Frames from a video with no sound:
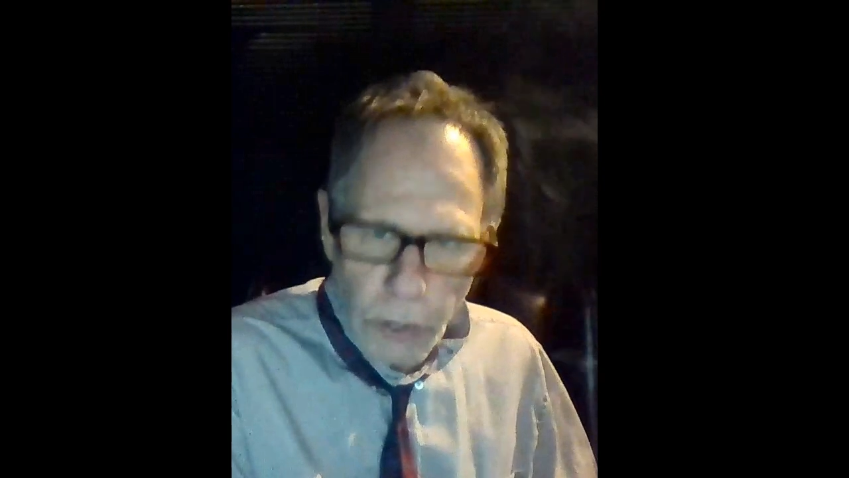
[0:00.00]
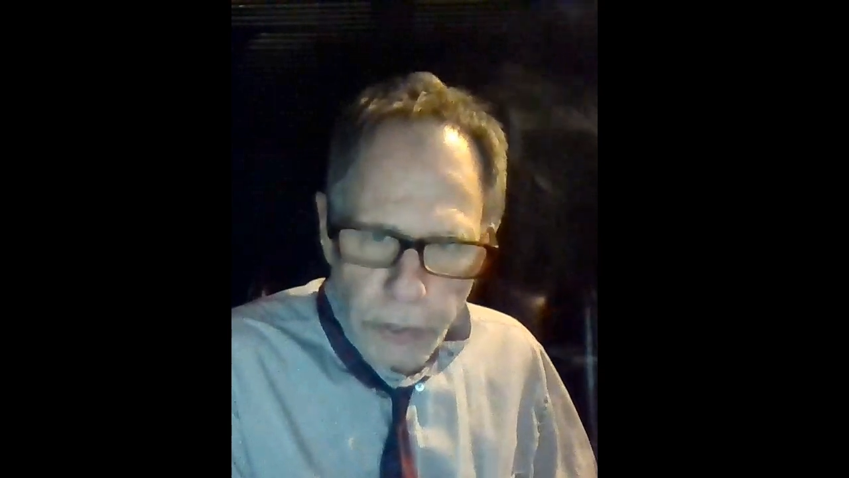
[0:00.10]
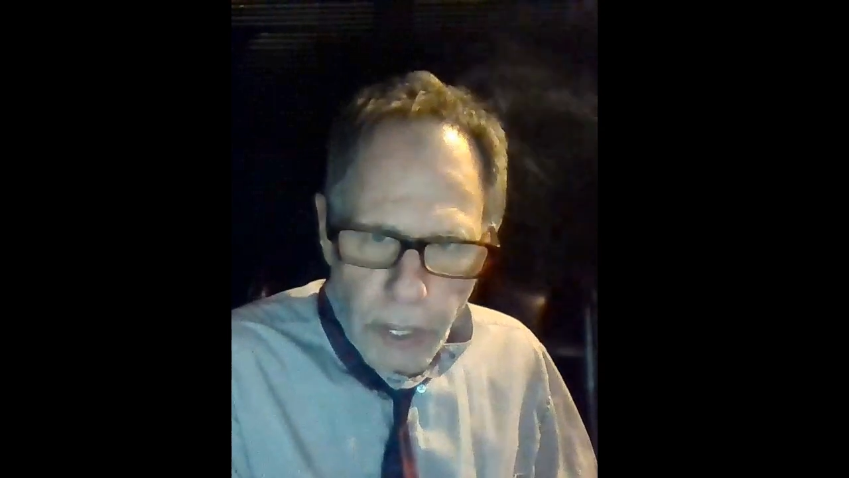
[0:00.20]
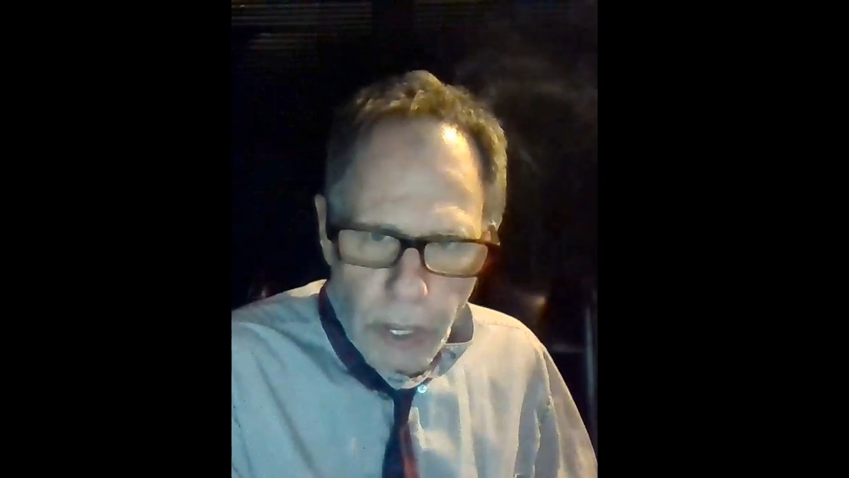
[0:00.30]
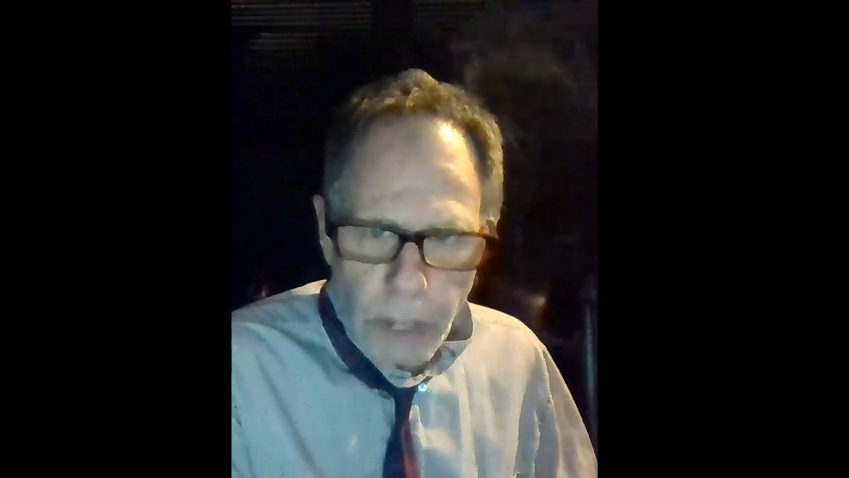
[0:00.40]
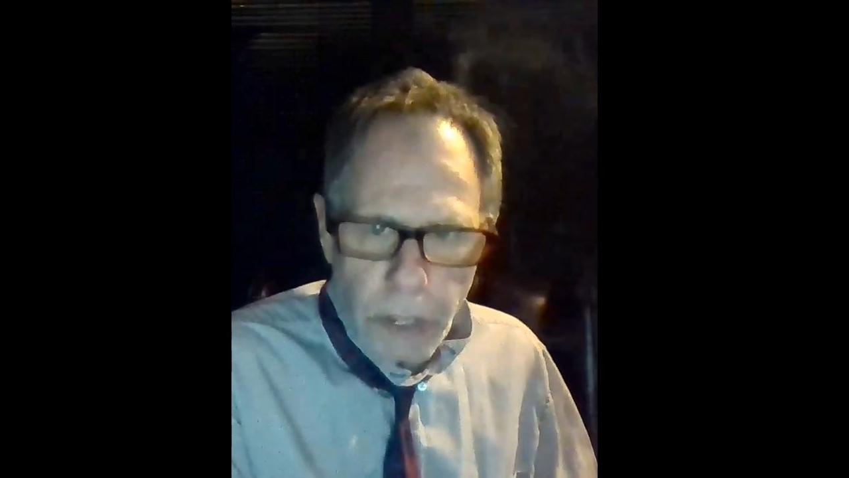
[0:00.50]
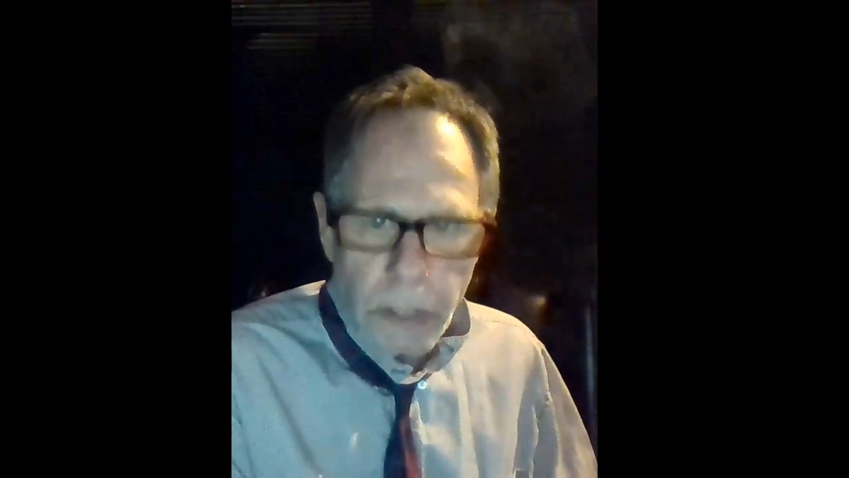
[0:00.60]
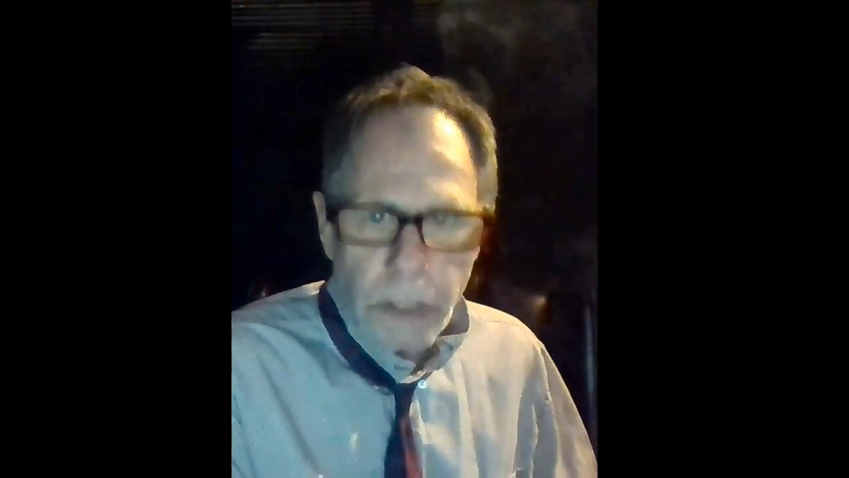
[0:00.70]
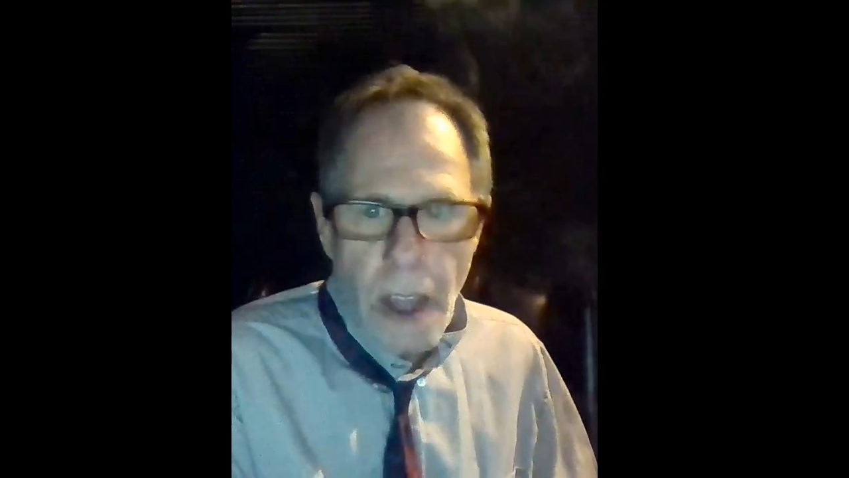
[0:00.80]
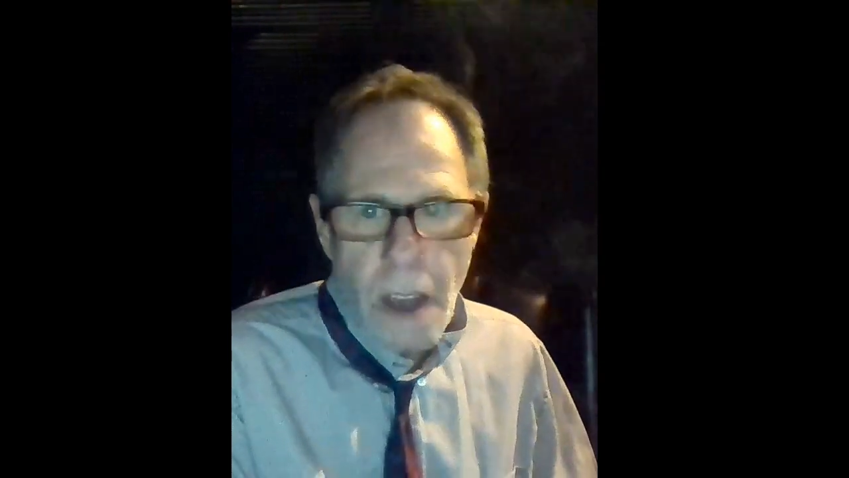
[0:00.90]
One thing I
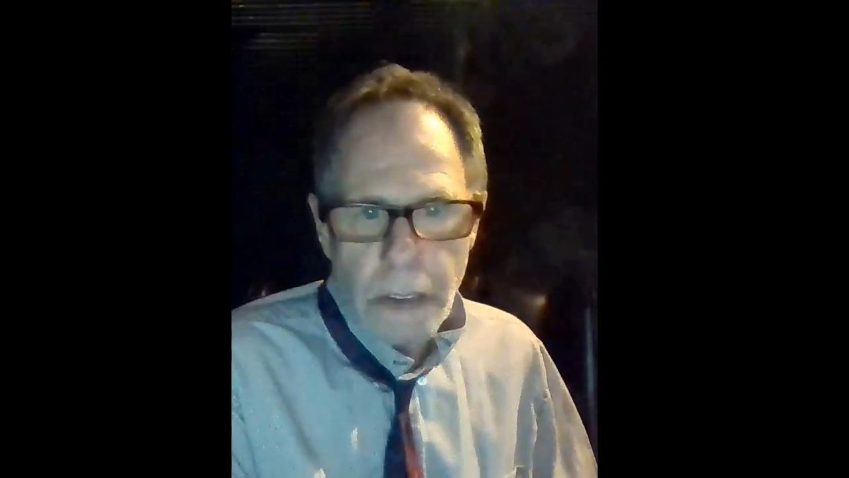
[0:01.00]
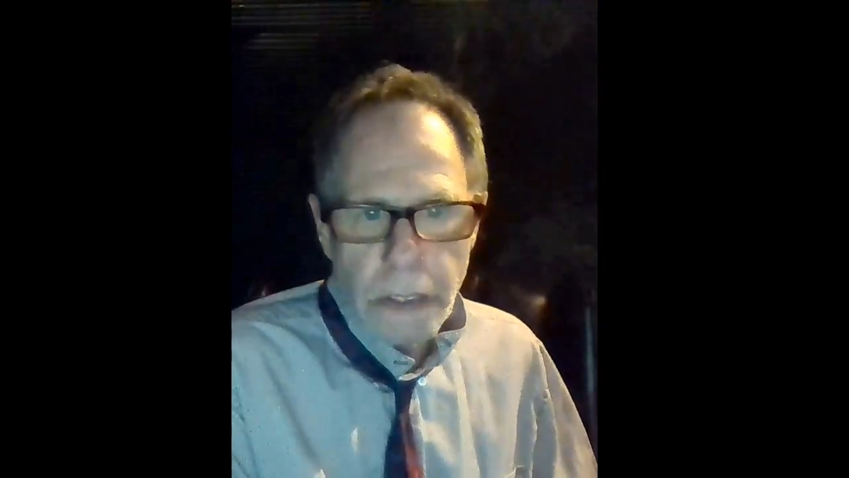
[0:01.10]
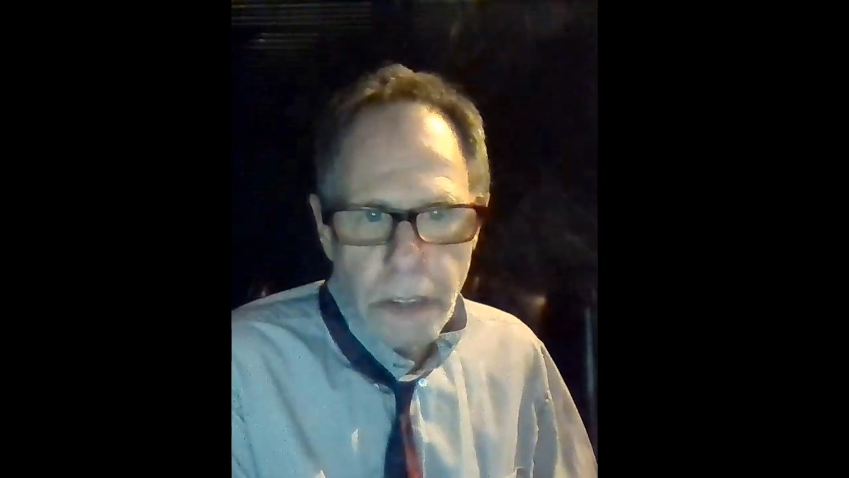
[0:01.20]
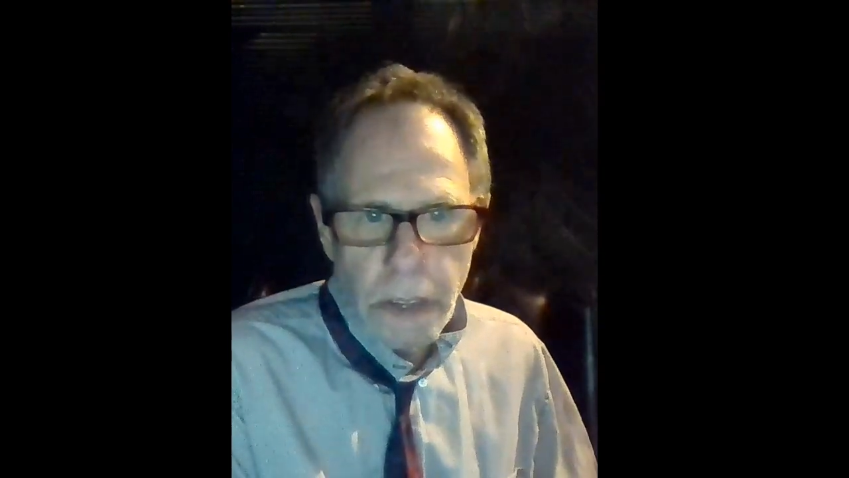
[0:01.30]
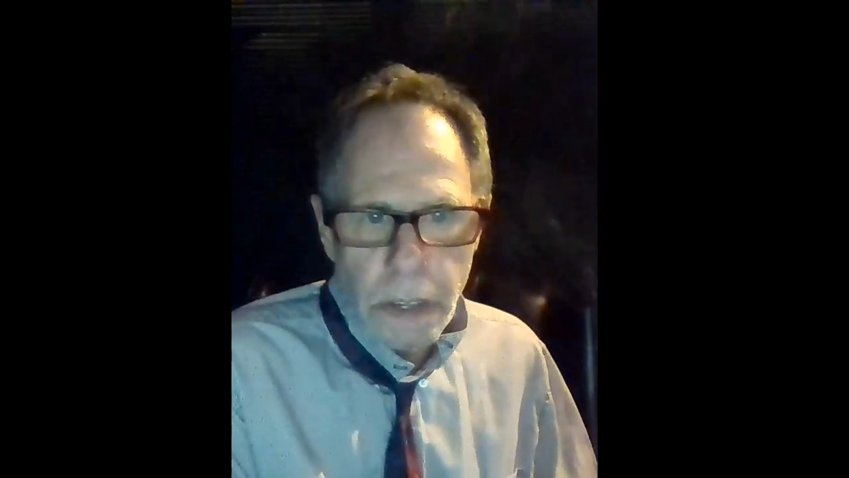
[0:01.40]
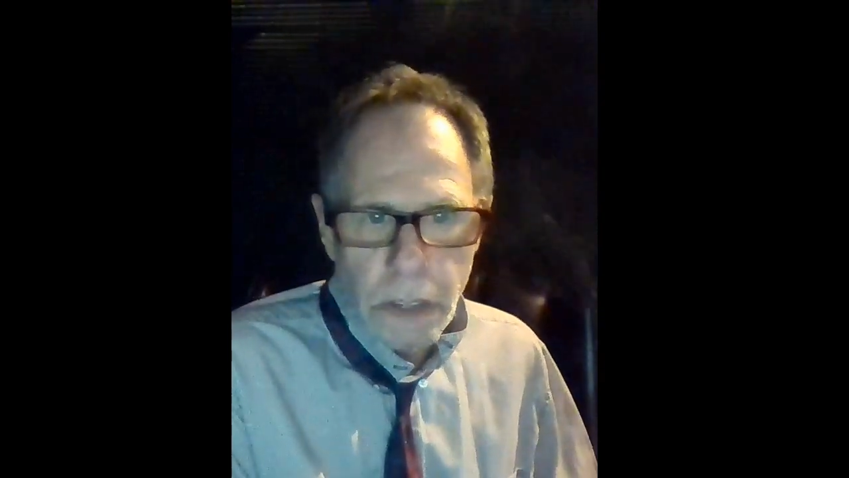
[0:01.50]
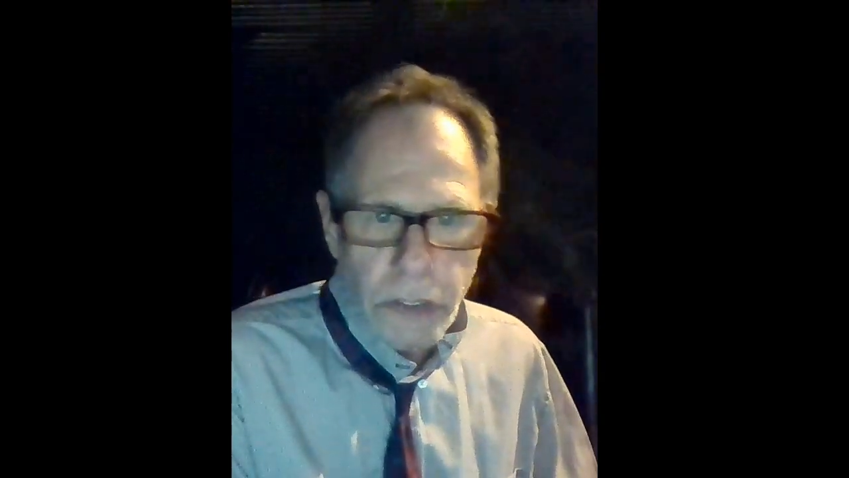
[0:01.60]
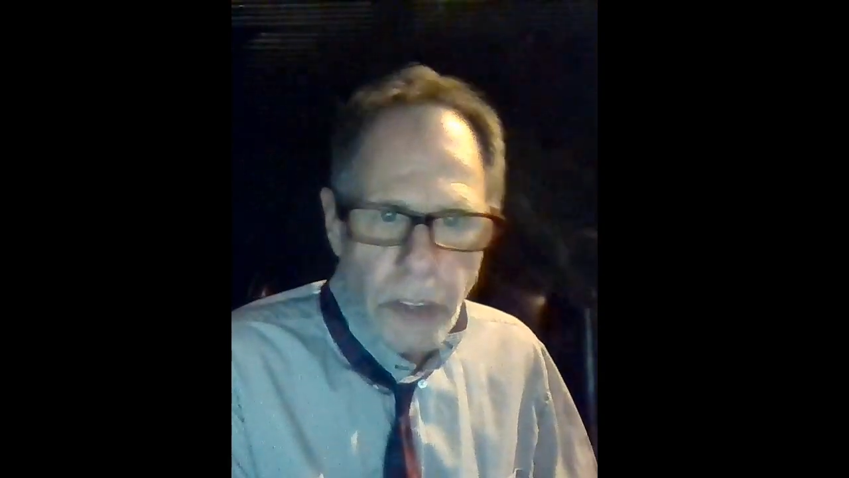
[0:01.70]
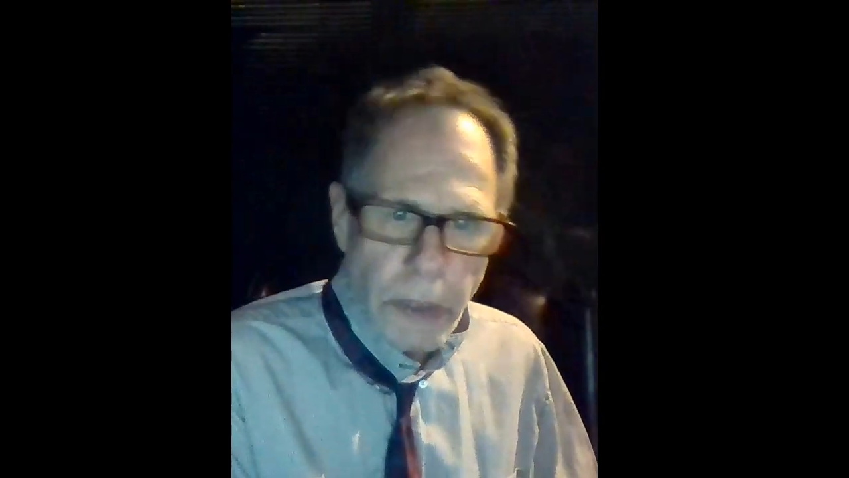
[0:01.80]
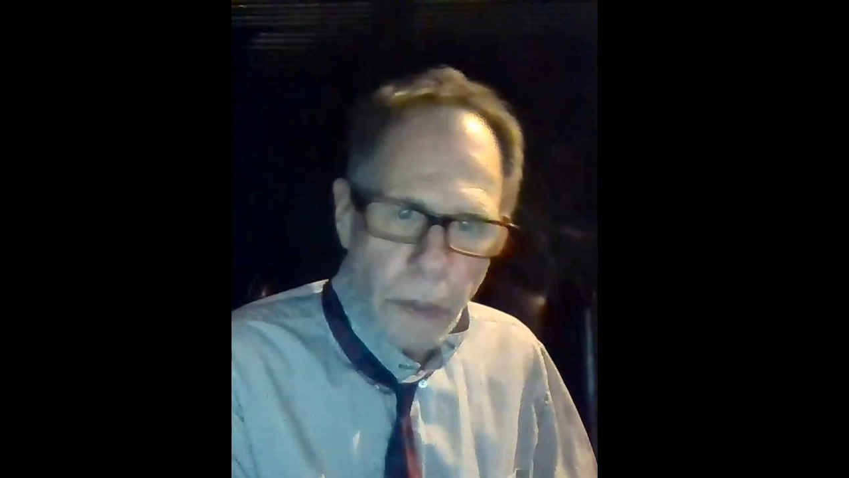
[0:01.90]
can guarantee is